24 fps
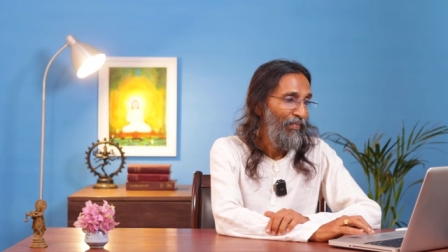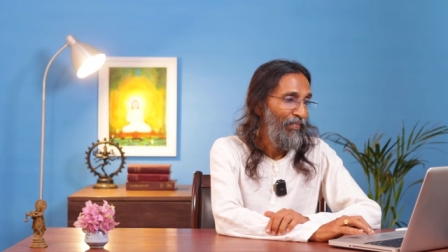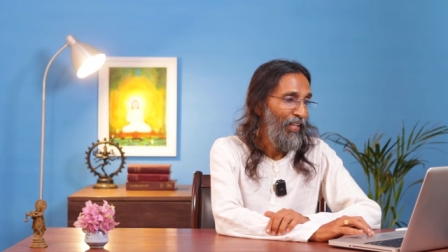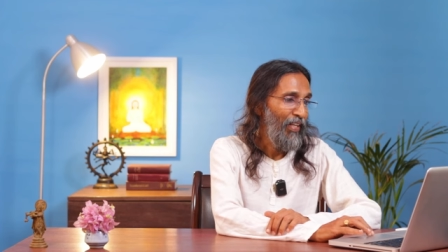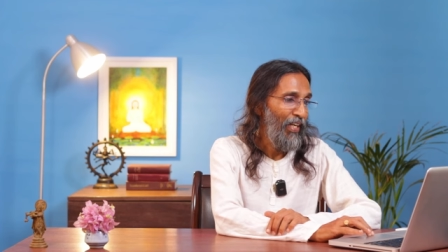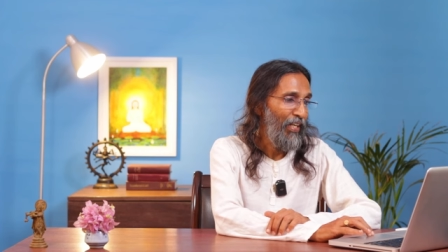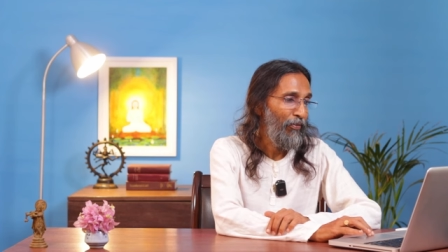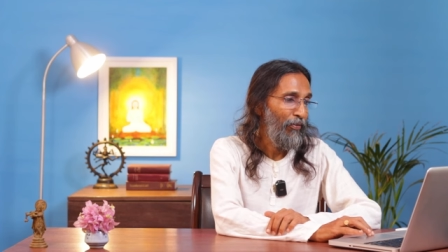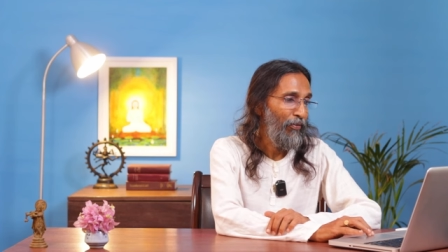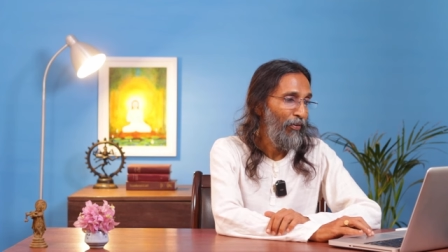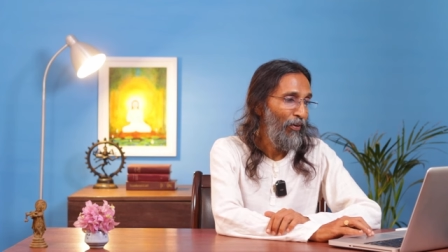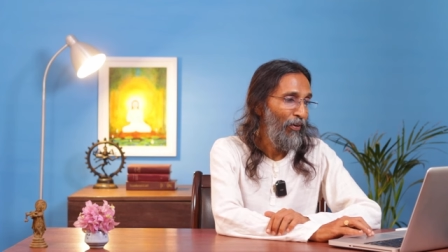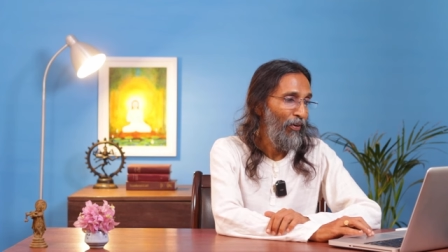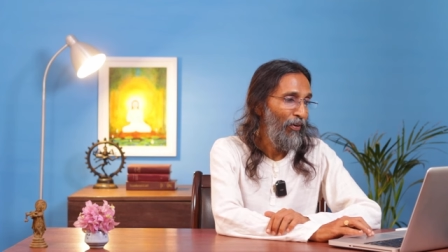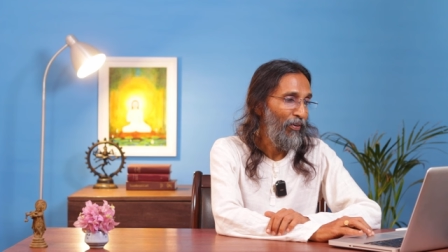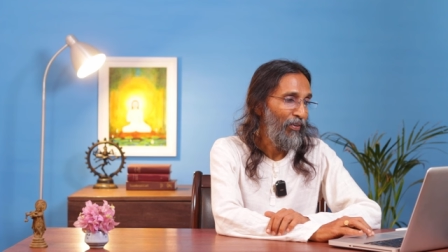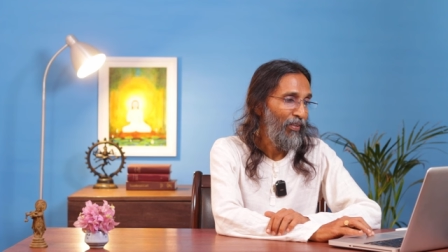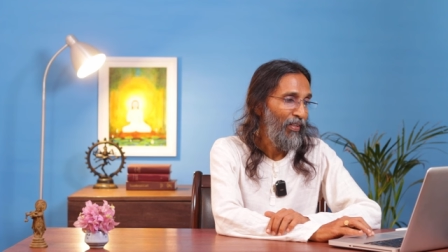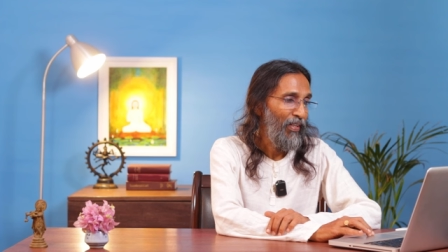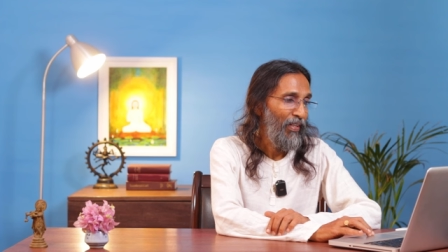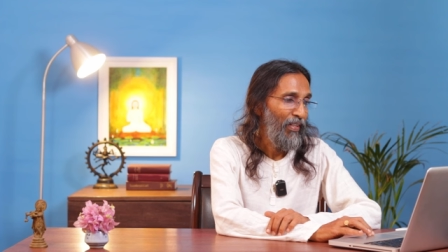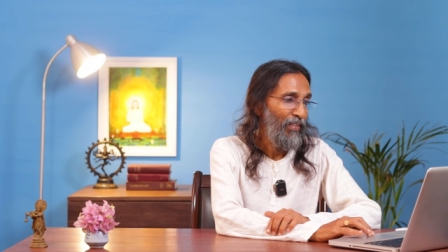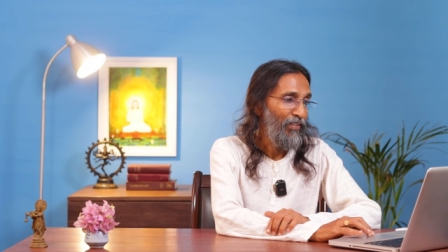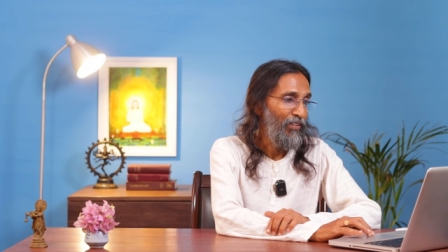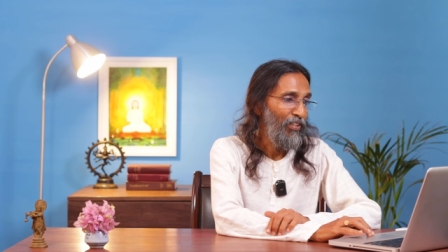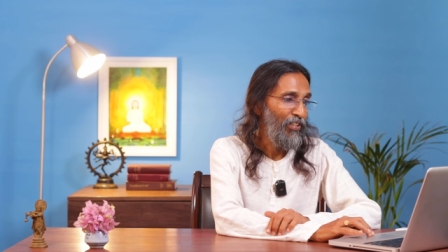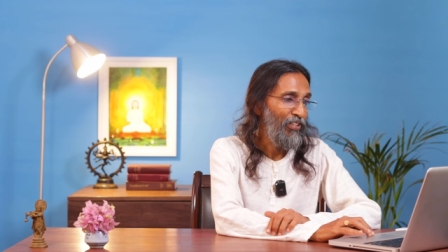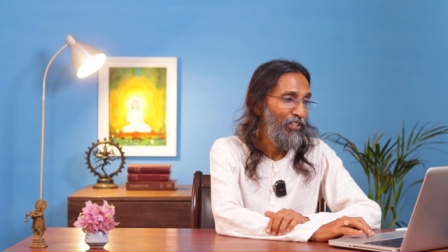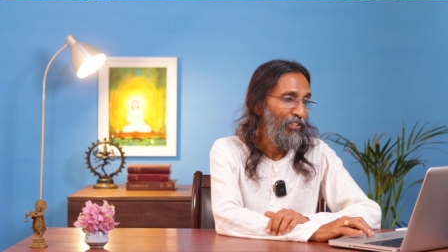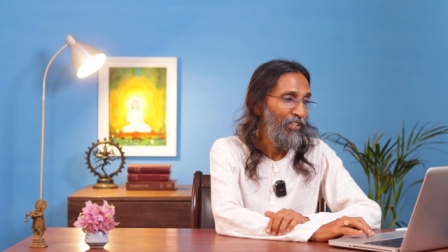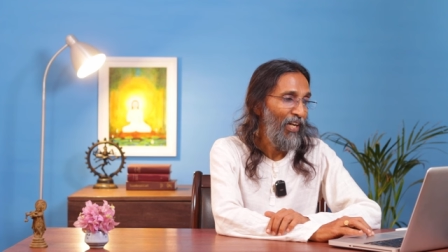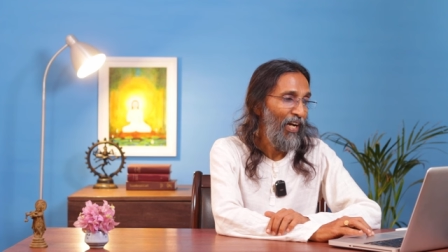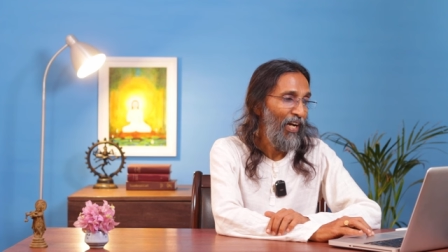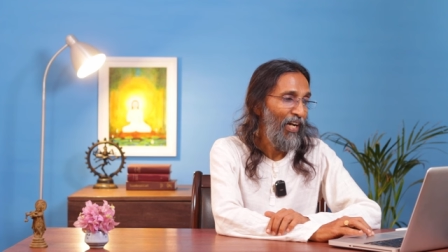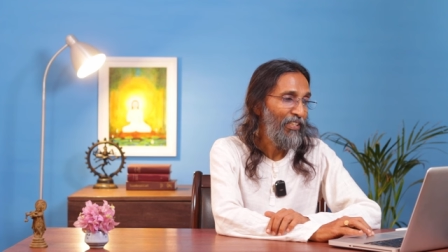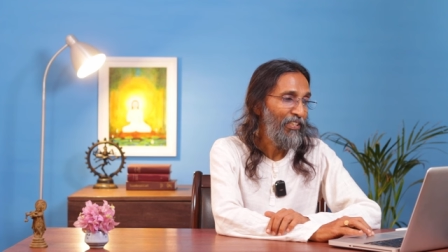Therefore, the
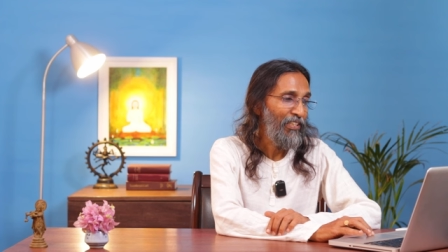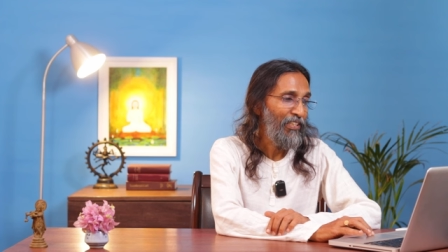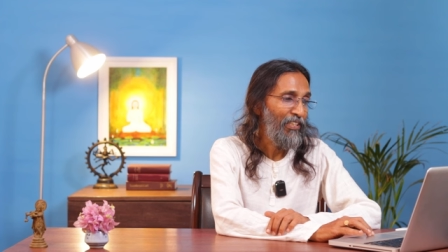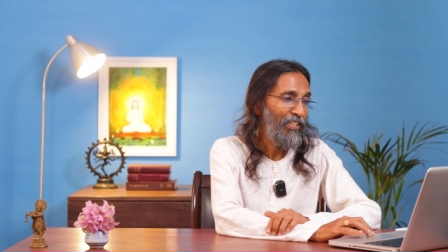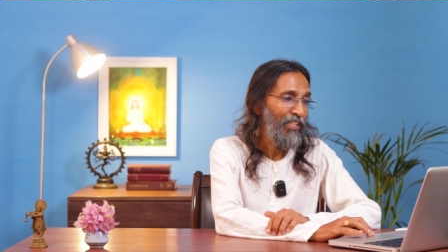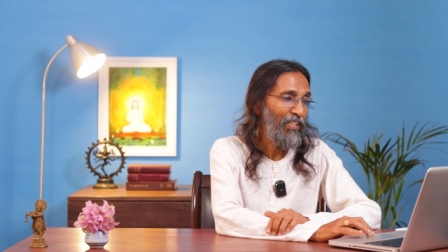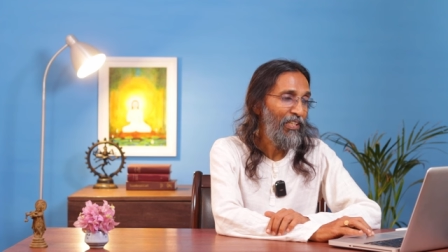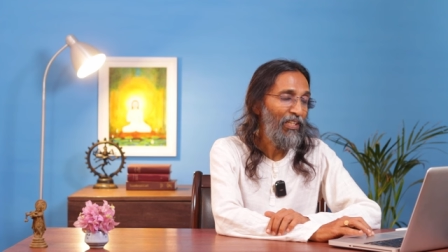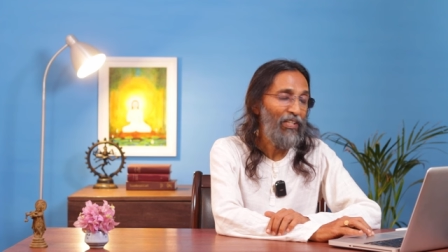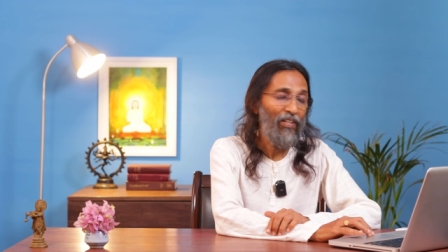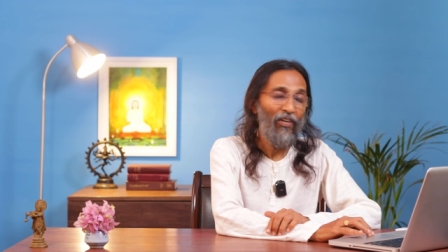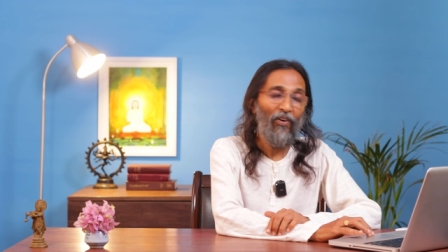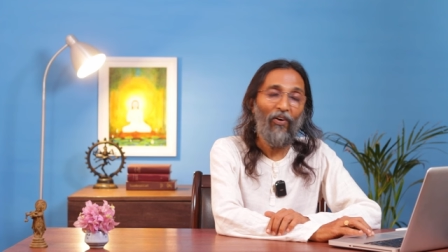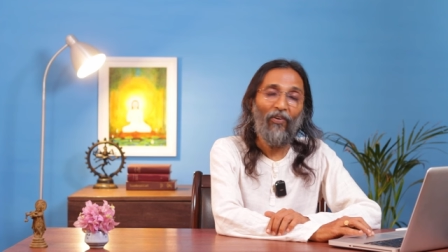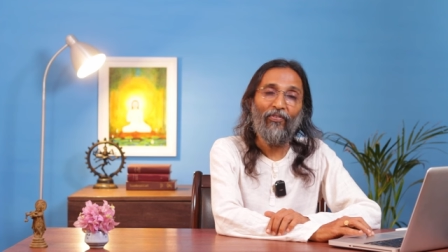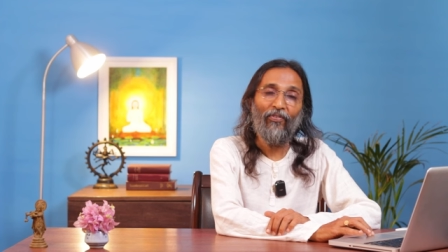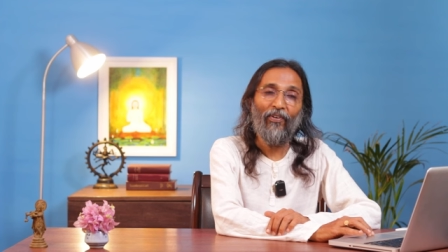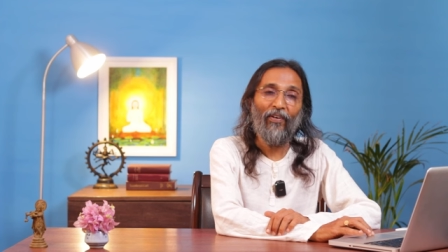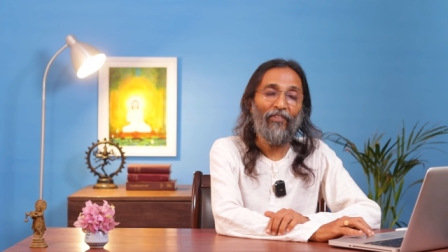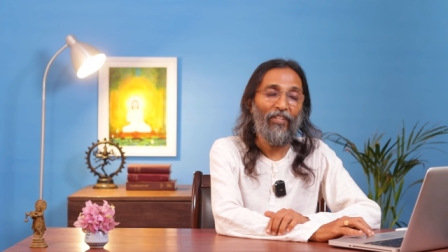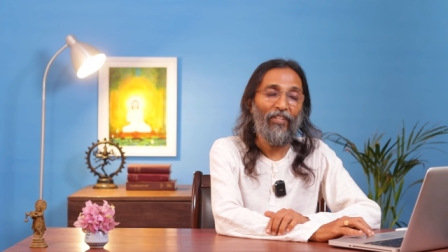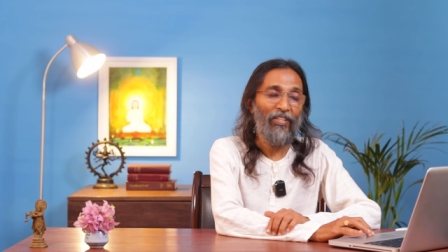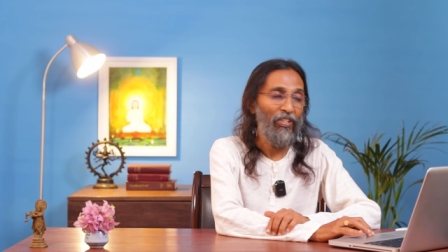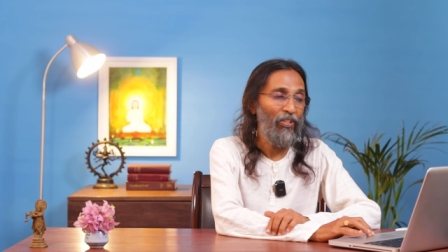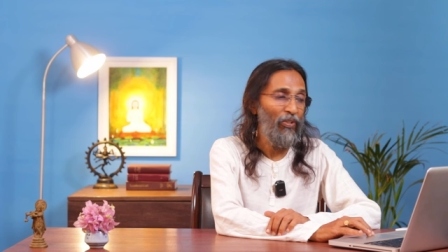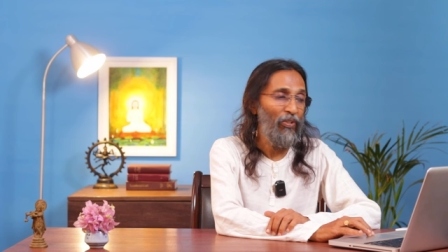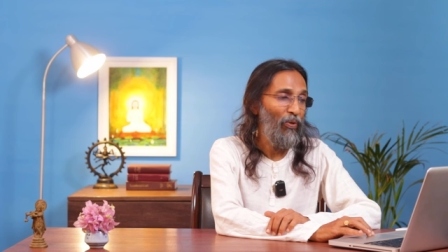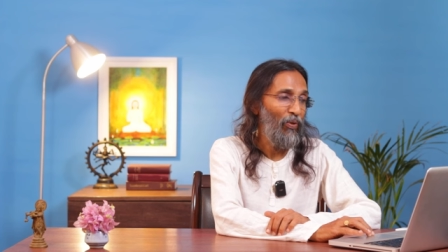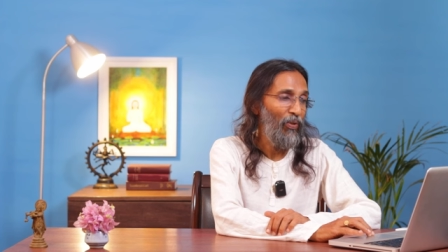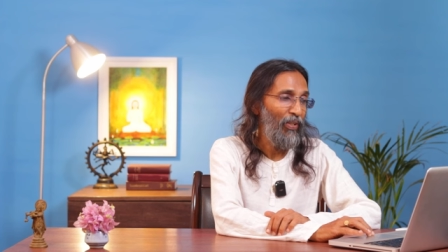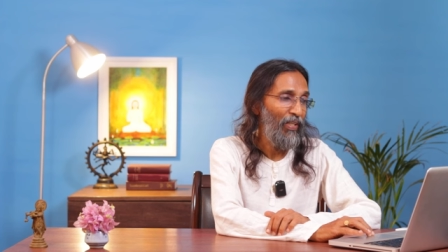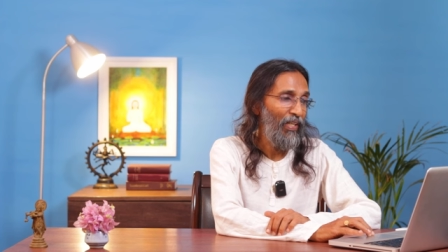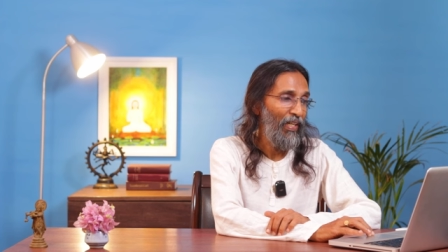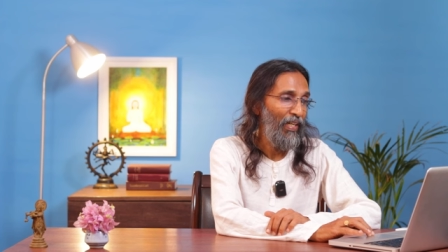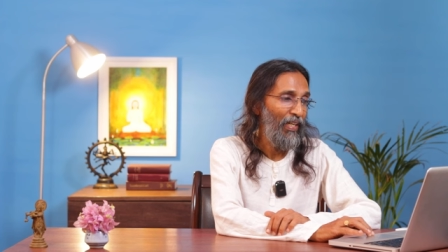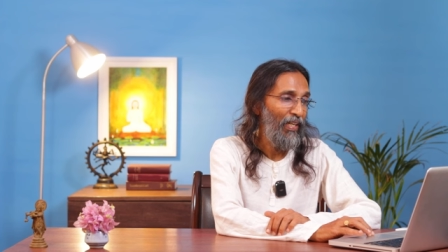shastra of our
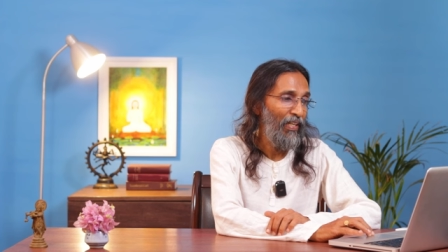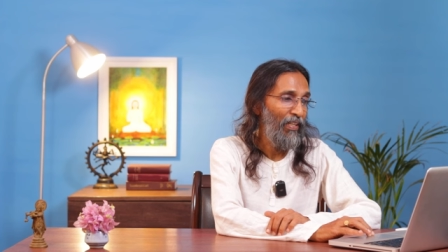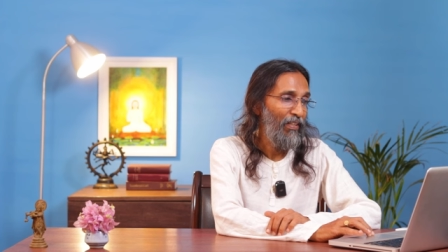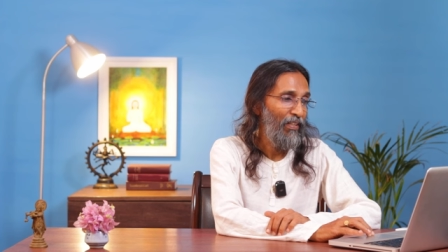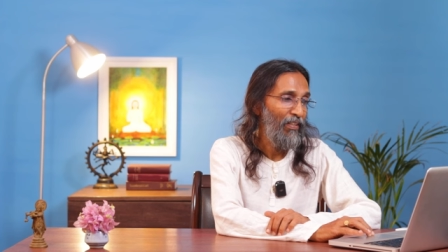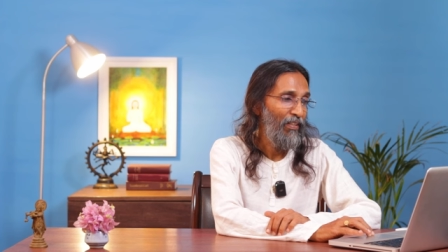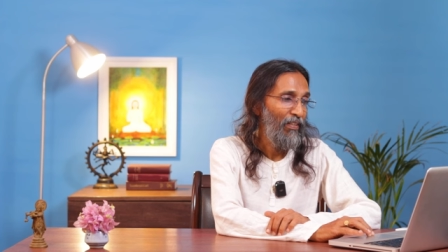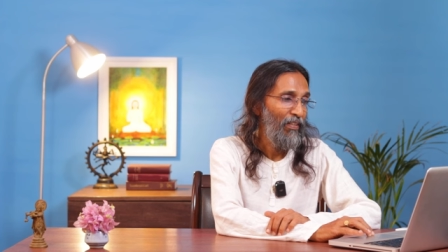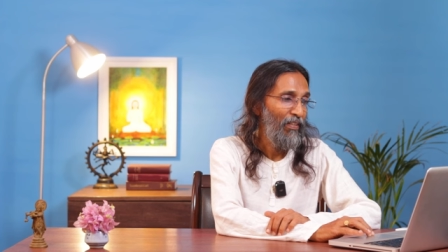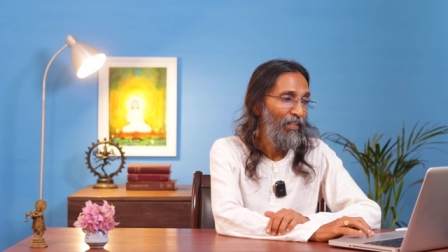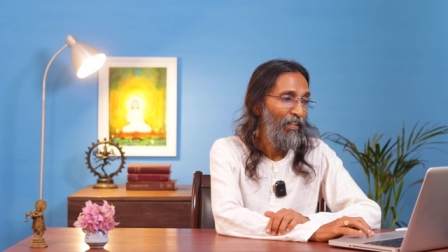yoga